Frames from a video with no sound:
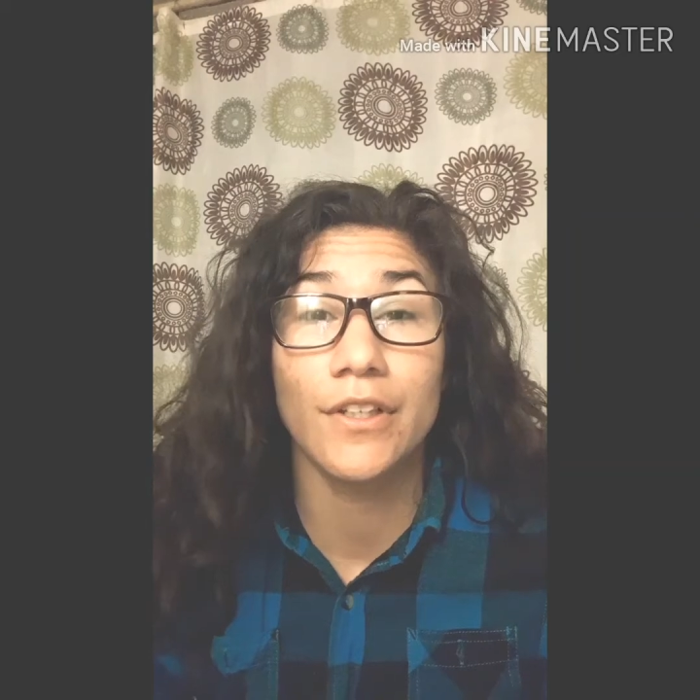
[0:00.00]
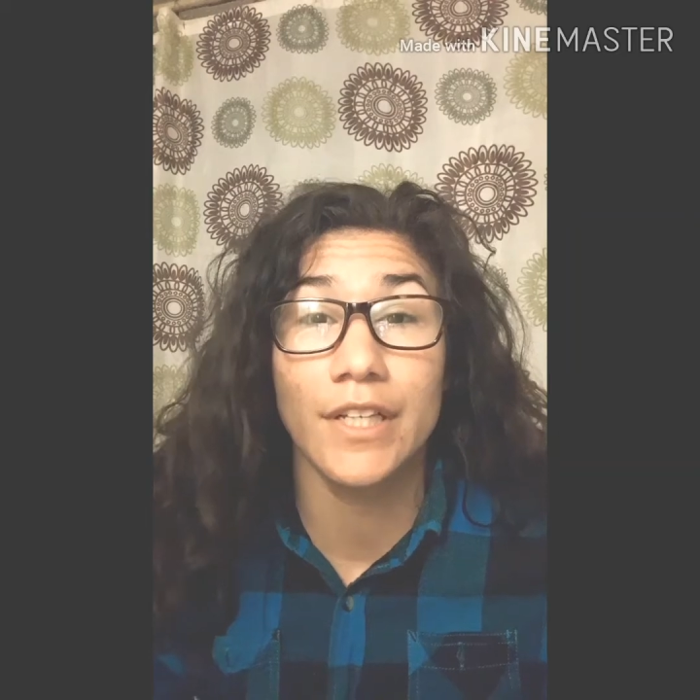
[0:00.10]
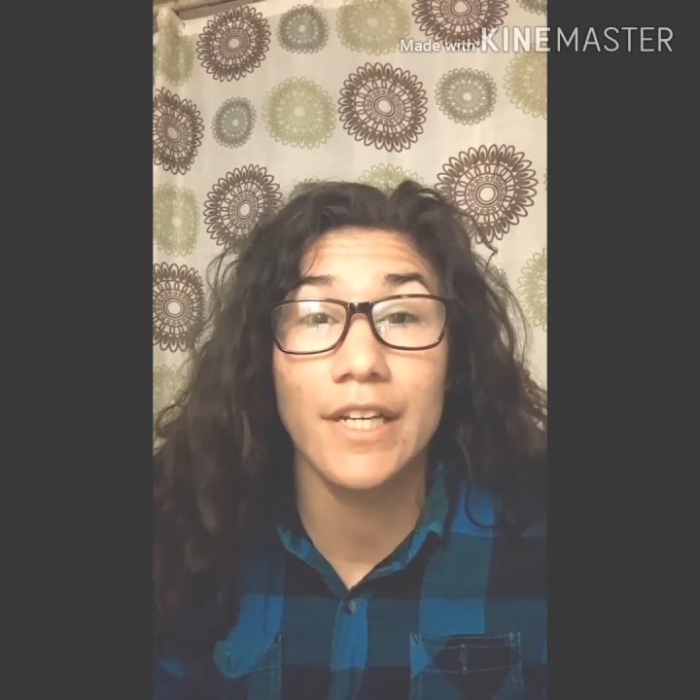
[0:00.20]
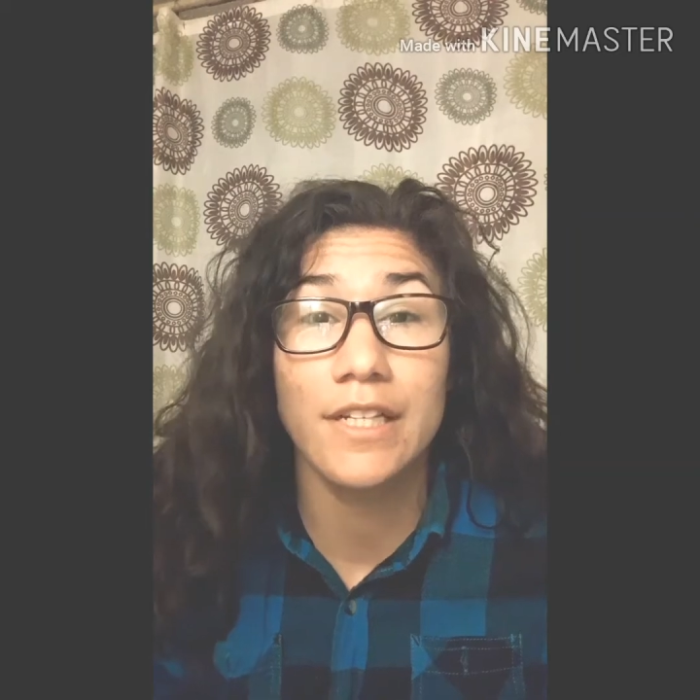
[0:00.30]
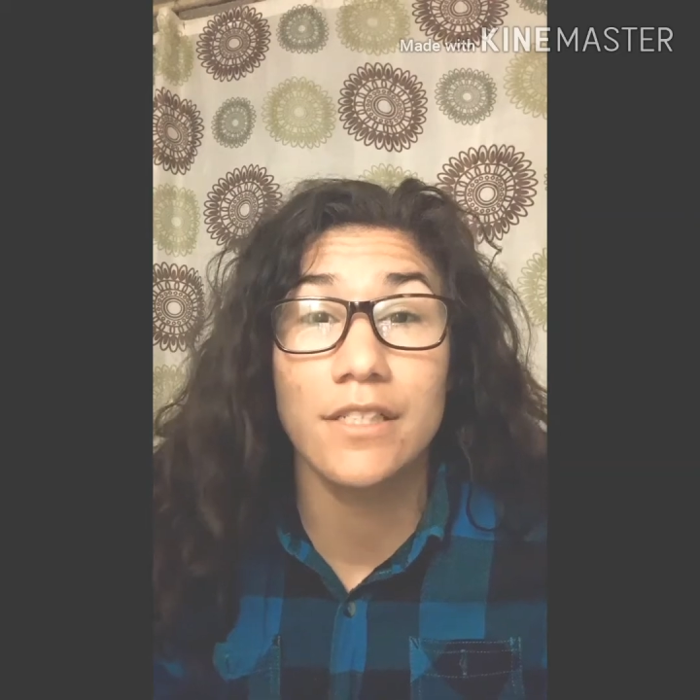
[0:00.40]

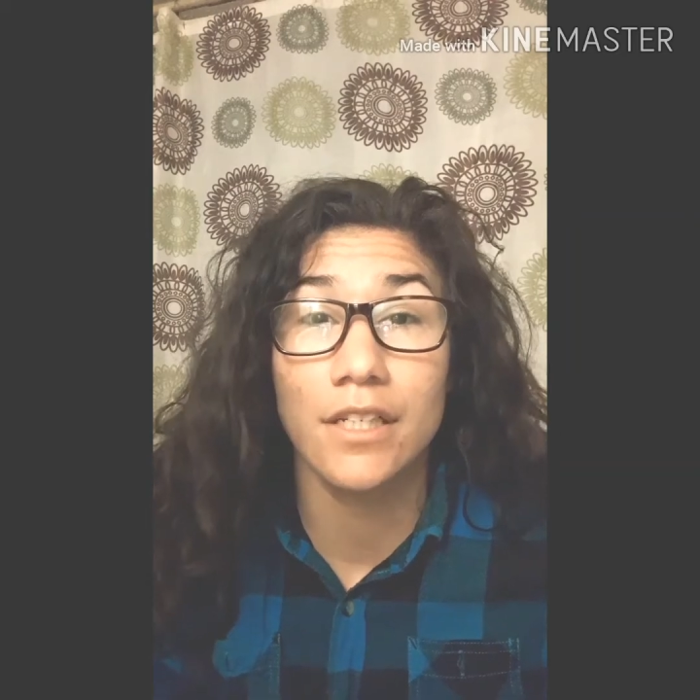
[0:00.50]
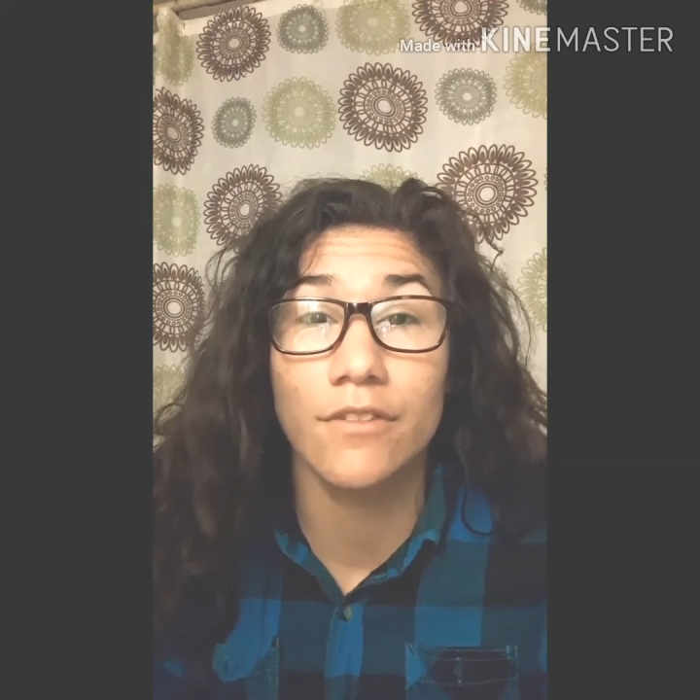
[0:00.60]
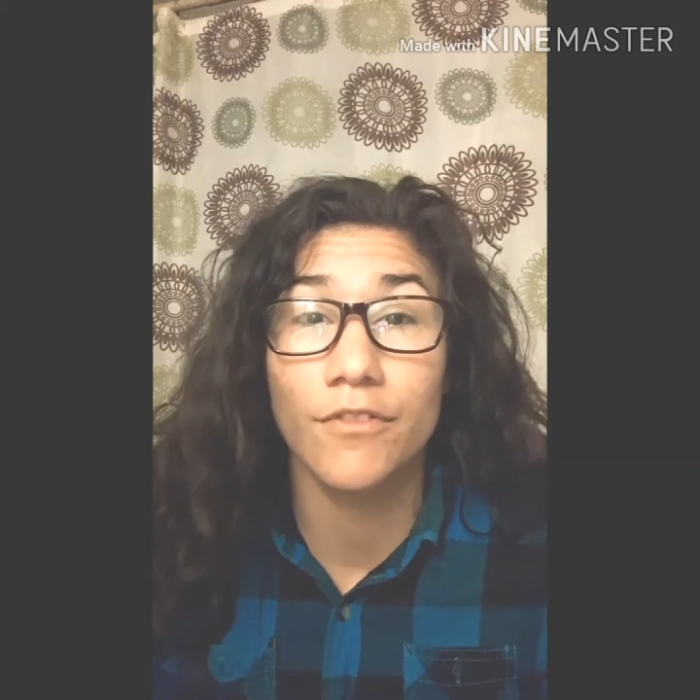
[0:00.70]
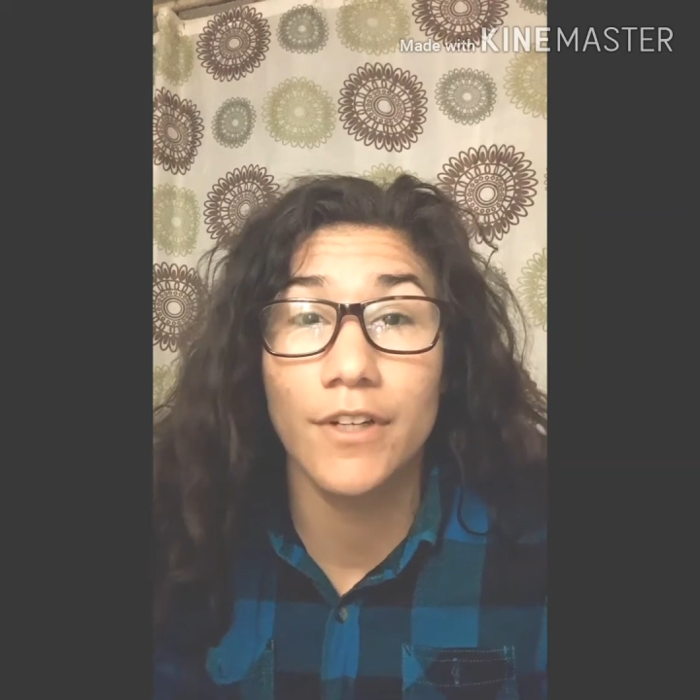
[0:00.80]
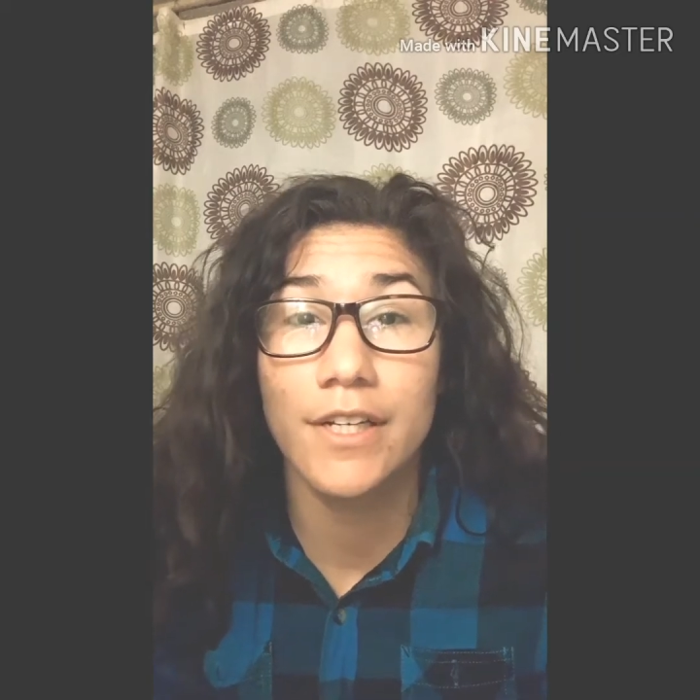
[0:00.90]
that He's
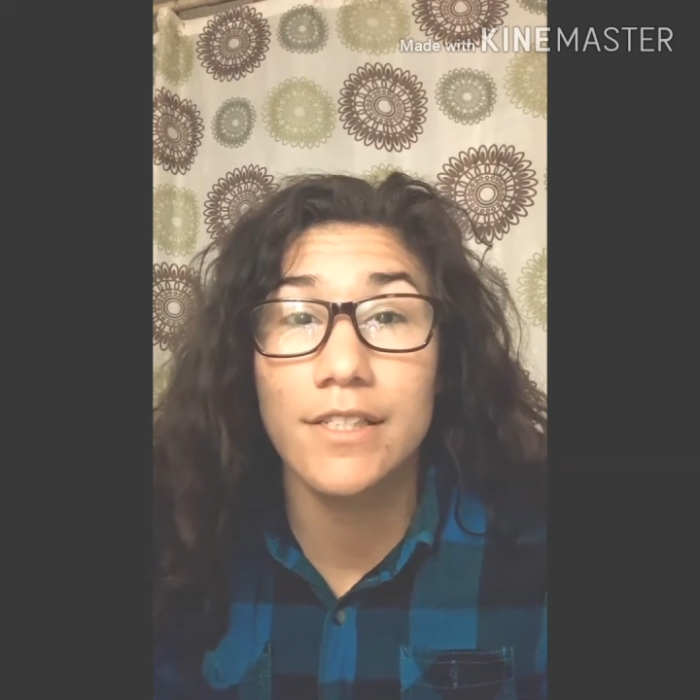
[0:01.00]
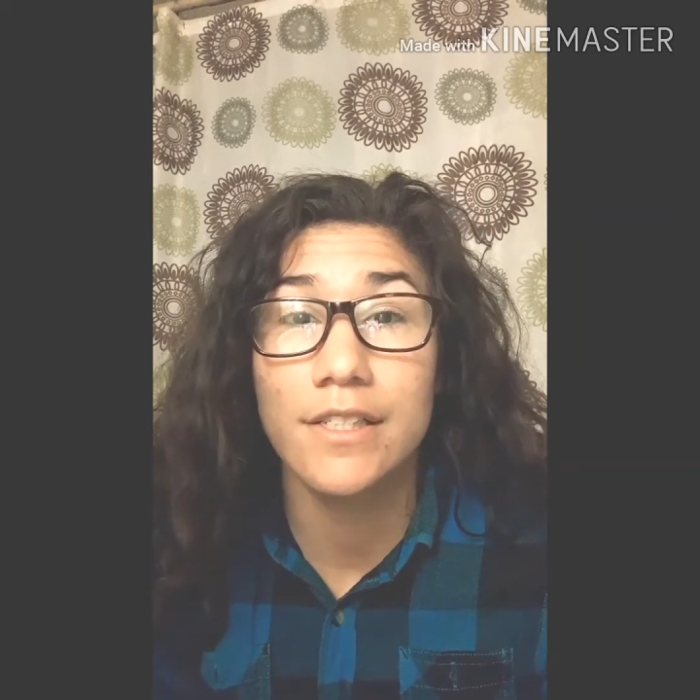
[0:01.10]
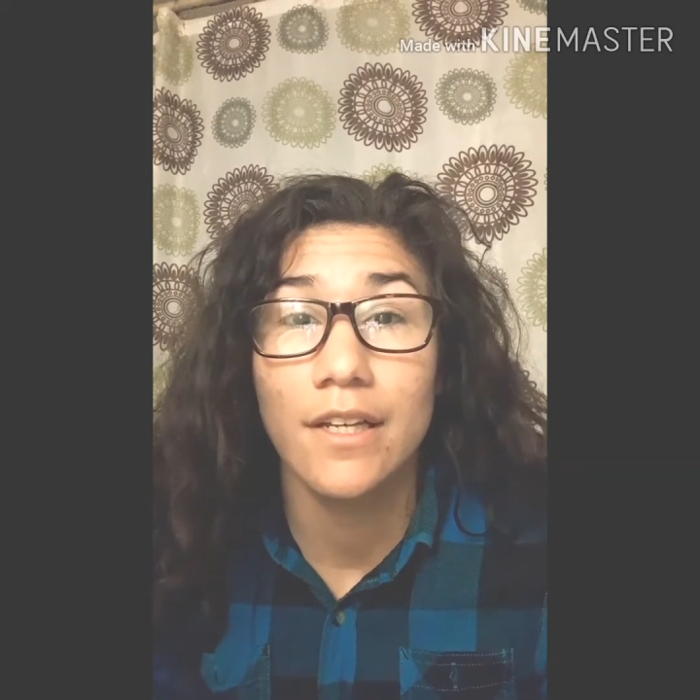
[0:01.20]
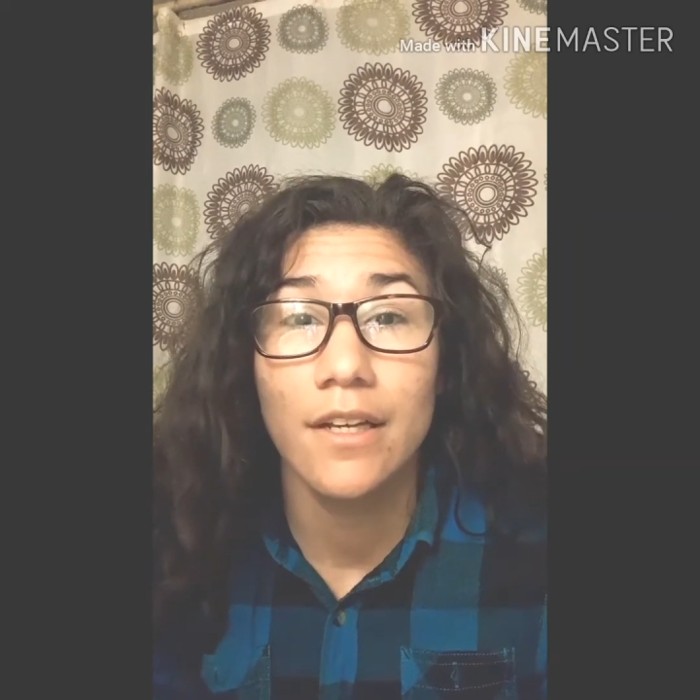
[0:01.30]
done for us.